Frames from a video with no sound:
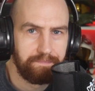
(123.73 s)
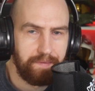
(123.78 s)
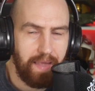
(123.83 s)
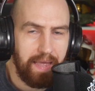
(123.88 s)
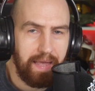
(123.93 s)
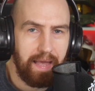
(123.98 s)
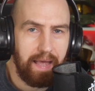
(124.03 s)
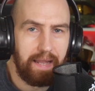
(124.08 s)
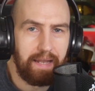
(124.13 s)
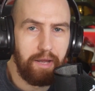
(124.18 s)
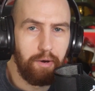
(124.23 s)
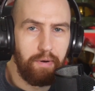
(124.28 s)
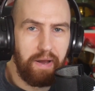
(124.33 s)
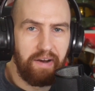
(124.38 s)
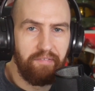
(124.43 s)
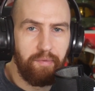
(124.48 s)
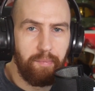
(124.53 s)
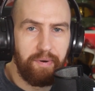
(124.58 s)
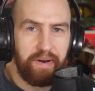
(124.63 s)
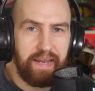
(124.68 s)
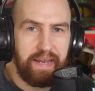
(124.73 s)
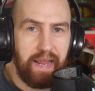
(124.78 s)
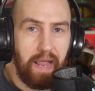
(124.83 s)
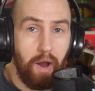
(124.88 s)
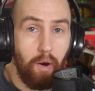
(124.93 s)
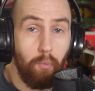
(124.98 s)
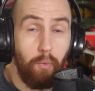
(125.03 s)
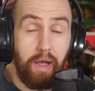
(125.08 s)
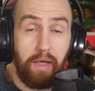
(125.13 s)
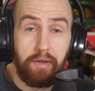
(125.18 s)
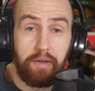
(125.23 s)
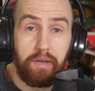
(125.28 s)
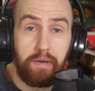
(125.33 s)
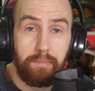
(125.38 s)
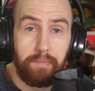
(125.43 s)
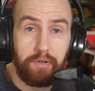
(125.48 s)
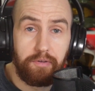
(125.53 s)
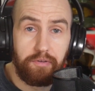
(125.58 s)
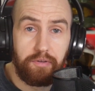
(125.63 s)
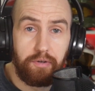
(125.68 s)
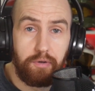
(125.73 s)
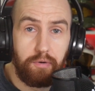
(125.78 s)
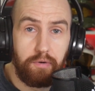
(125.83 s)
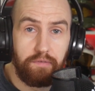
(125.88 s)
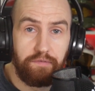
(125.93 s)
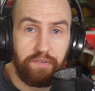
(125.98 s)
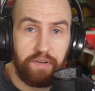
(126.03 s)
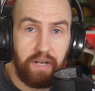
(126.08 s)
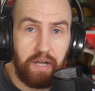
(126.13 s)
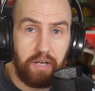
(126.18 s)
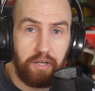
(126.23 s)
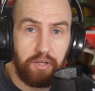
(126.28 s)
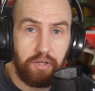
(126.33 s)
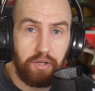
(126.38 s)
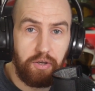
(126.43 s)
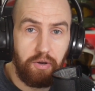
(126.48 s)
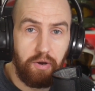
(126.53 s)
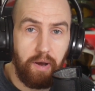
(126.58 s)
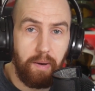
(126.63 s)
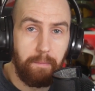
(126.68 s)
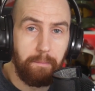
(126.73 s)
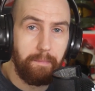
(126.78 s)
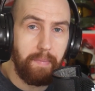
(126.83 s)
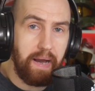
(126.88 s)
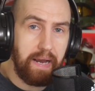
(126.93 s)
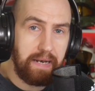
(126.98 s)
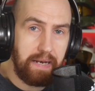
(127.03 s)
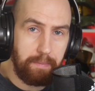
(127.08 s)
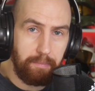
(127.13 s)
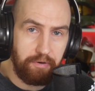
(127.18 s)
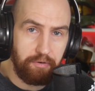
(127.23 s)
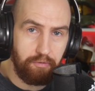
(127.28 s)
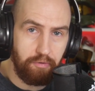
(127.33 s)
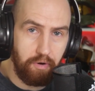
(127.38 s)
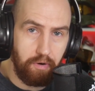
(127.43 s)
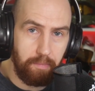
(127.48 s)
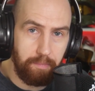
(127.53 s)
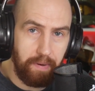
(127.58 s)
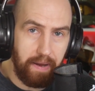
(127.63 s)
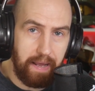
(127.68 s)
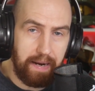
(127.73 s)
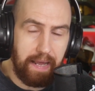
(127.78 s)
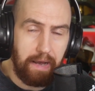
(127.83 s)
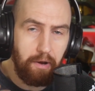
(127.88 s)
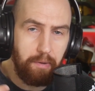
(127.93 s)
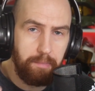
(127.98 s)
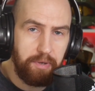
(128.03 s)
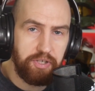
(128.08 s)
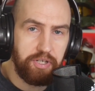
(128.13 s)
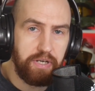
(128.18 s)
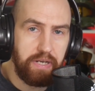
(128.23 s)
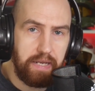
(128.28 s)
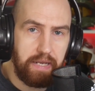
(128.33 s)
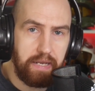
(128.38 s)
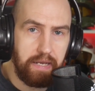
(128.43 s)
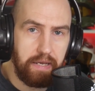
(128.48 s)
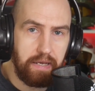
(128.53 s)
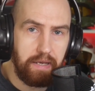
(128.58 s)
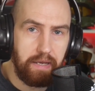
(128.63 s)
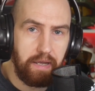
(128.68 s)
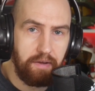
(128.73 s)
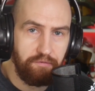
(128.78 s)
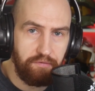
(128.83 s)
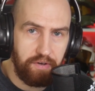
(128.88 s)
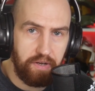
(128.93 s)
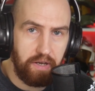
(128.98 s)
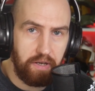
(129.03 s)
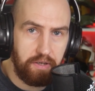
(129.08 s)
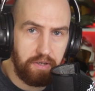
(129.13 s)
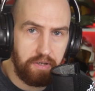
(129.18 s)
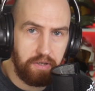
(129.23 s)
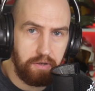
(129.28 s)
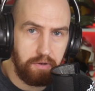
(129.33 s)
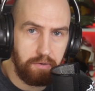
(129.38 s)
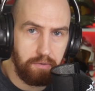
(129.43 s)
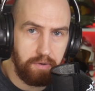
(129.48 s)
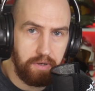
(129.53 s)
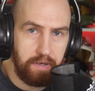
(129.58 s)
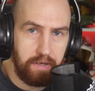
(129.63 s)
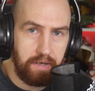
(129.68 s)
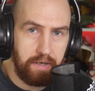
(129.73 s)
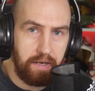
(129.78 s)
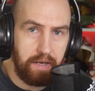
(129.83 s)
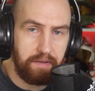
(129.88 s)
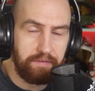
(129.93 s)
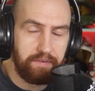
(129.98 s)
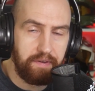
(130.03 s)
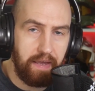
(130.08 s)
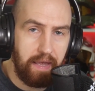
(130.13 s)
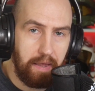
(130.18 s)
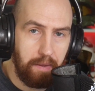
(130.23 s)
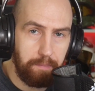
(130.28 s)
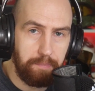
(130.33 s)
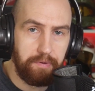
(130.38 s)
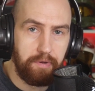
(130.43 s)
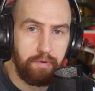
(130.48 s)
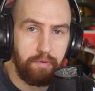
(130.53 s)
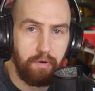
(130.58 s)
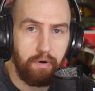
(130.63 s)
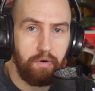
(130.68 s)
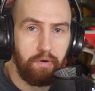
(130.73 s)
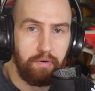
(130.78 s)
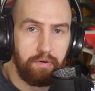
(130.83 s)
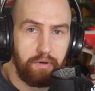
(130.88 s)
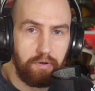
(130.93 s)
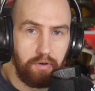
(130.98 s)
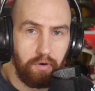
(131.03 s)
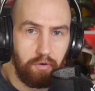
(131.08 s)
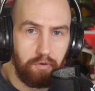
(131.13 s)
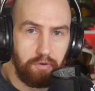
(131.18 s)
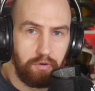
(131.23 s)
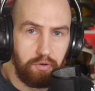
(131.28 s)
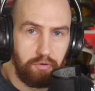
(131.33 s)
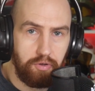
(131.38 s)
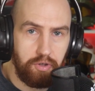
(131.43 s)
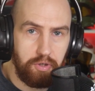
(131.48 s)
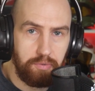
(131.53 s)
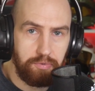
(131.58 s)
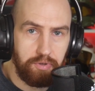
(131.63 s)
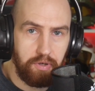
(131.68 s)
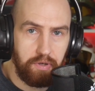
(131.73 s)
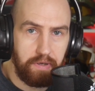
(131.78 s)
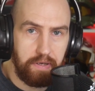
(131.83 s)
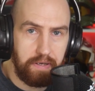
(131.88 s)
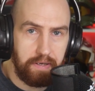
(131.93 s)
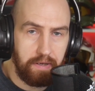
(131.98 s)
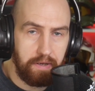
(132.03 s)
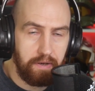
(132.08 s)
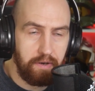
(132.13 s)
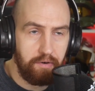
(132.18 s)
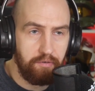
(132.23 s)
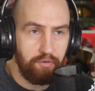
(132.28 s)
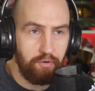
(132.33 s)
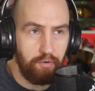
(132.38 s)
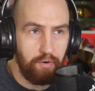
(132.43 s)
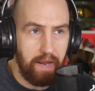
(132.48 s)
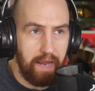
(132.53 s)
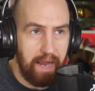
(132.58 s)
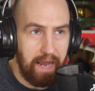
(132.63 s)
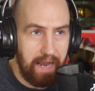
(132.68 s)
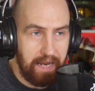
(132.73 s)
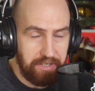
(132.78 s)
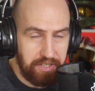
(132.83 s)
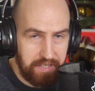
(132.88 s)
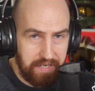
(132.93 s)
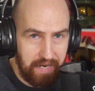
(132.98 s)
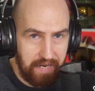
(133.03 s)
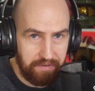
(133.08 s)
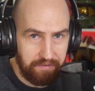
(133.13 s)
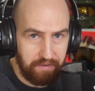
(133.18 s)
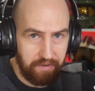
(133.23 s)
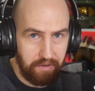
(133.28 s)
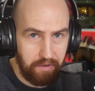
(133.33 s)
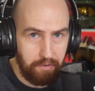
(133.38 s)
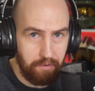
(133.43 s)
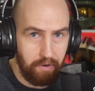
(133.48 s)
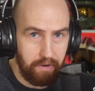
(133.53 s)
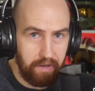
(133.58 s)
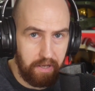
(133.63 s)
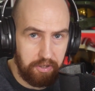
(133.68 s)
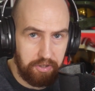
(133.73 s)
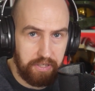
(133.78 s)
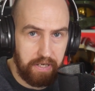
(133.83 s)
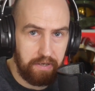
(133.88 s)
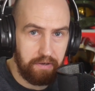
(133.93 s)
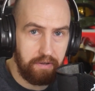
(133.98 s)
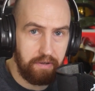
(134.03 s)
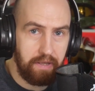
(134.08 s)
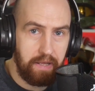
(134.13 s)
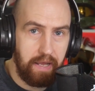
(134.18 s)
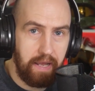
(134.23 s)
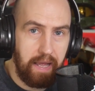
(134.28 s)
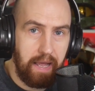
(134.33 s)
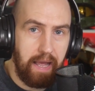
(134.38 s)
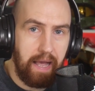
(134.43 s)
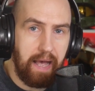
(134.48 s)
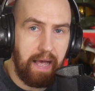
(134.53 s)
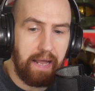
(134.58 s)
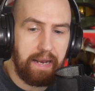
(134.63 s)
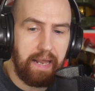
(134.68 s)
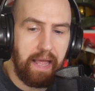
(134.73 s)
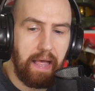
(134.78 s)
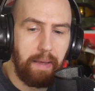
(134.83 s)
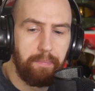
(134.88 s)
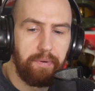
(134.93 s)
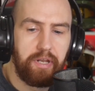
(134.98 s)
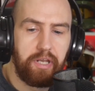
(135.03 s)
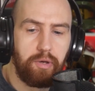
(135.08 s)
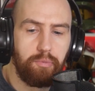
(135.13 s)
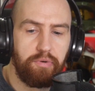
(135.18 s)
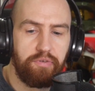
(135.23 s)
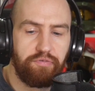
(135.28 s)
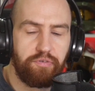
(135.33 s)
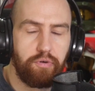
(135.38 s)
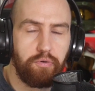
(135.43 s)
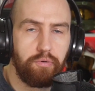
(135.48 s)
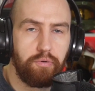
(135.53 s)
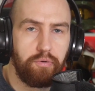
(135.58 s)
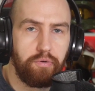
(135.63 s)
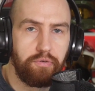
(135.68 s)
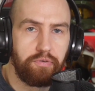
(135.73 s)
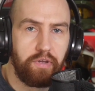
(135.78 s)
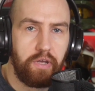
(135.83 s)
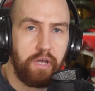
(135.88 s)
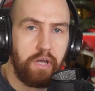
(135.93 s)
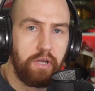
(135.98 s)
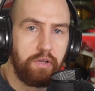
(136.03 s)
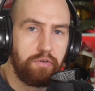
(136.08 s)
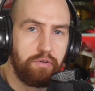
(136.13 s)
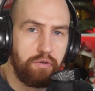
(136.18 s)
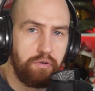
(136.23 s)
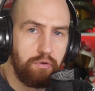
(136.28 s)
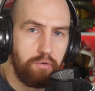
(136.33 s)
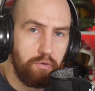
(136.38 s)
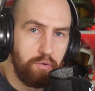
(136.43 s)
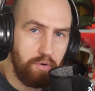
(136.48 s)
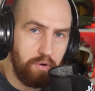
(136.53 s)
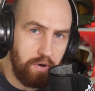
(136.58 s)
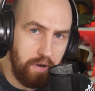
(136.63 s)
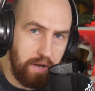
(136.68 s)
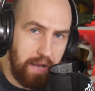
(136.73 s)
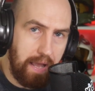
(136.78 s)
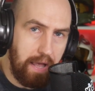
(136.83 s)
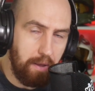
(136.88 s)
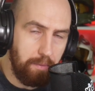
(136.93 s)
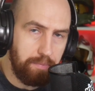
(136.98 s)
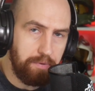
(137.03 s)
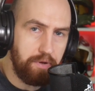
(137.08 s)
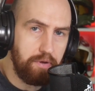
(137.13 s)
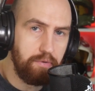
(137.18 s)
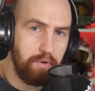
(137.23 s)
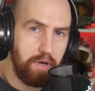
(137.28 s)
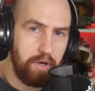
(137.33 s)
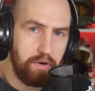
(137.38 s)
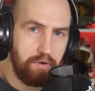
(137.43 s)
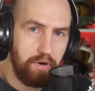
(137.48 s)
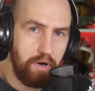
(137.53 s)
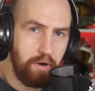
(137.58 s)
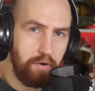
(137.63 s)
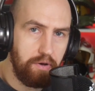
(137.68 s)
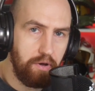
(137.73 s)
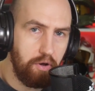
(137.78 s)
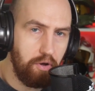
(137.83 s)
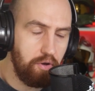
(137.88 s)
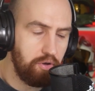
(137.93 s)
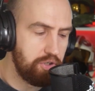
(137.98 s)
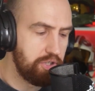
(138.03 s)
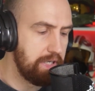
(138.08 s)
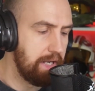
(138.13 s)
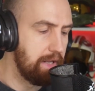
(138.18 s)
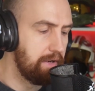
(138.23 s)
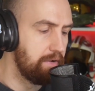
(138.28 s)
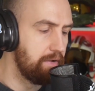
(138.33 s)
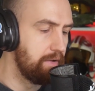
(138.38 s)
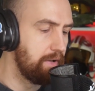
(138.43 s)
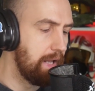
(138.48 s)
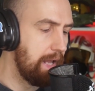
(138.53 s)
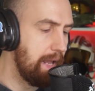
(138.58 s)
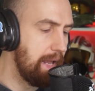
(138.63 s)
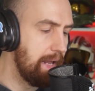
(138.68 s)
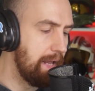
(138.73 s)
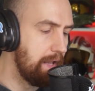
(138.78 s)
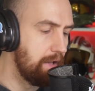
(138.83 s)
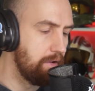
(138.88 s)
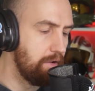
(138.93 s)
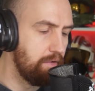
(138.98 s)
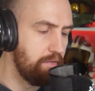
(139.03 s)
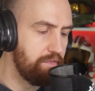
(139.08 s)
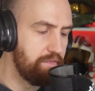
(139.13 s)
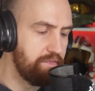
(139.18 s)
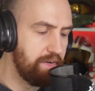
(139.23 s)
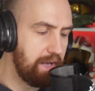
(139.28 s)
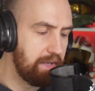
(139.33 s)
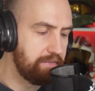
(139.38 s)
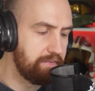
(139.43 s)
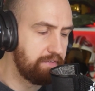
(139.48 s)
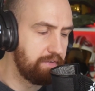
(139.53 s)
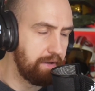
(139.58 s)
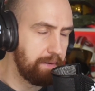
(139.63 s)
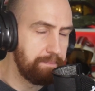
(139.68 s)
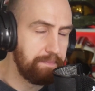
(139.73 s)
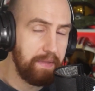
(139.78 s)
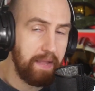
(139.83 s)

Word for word: Hello, everybody. Welcome to vidIQ. My name is Rob, and our mission here at vidIQ is to help you on your YouTube journey through educating you on our channel and helping you with tools to help you grow your channel a lot faster.